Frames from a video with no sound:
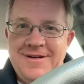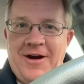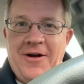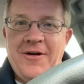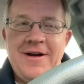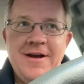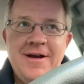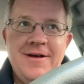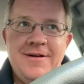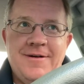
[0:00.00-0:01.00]
All right.
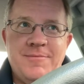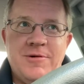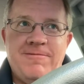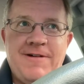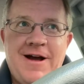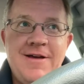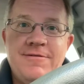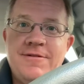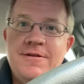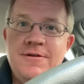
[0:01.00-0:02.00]
Number
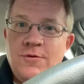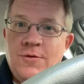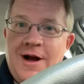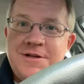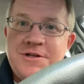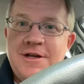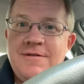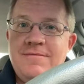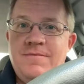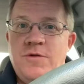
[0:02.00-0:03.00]
5, you're watching
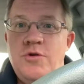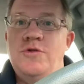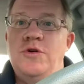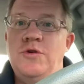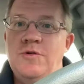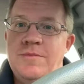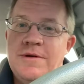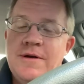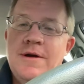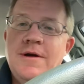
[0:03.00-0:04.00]
it. YouTube.
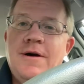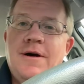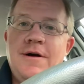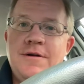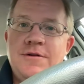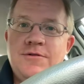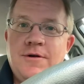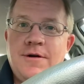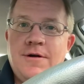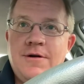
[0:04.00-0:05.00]
You can
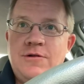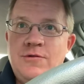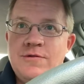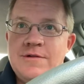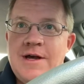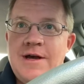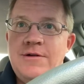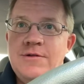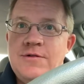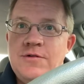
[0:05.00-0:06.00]
draw cartoons on
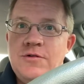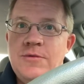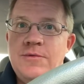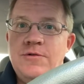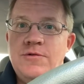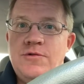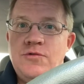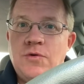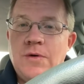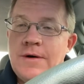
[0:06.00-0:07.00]
YouTube, do
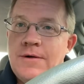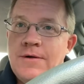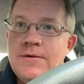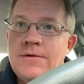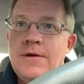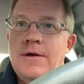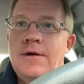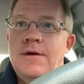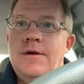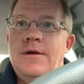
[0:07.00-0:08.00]
tutorials,
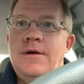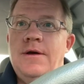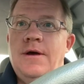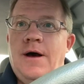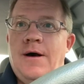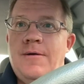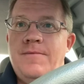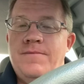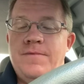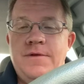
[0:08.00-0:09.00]

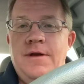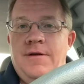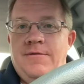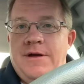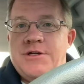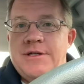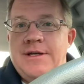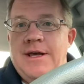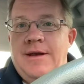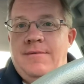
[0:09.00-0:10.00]
and eventually
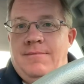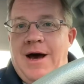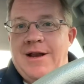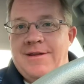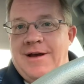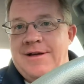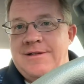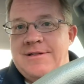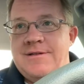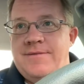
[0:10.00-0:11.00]
get
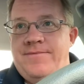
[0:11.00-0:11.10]
monetized,